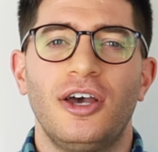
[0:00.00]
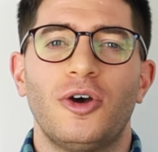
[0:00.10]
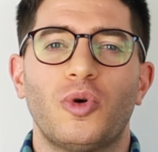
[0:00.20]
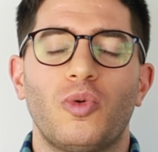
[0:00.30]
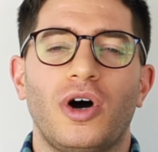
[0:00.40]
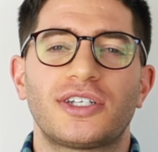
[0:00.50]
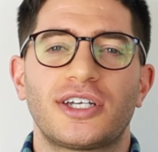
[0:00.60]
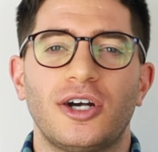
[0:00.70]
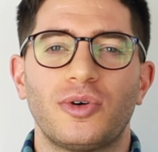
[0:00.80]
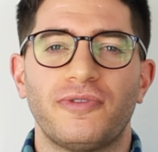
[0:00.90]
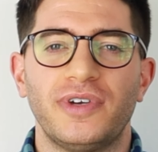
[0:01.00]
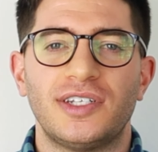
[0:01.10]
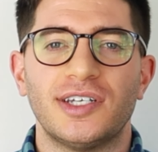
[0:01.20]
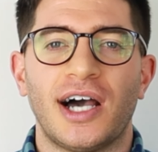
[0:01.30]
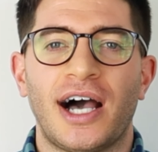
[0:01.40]
will want to go with
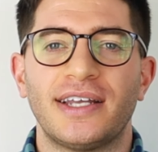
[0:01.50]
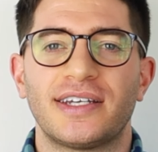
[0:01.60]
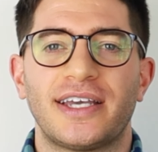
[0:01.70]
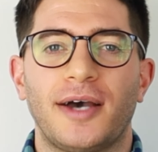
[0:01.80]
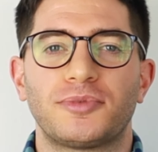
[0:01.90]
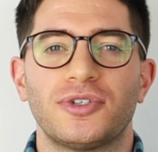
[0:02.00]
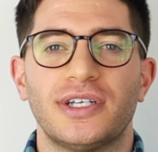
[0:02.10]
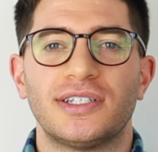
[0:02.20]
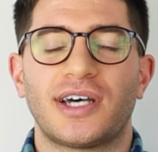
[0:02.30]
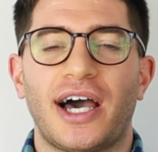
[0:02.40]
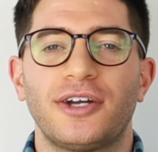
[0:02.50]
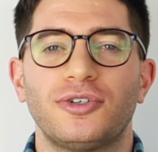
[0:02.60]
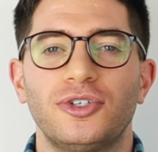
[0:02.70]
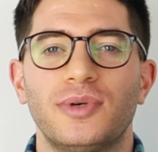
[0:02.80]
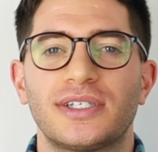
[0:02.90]
VTI to capture the entire
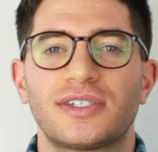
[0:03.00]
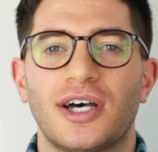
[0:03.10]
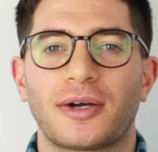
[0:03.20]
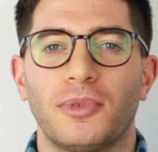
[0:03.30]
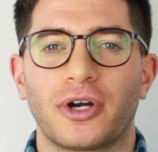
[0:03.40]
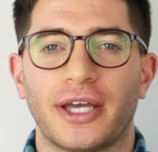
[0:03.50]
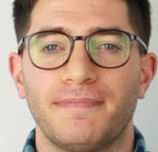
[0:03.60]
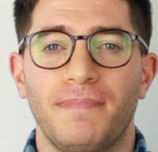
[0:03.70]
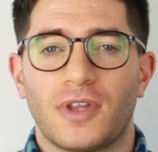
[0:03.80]
US stock market.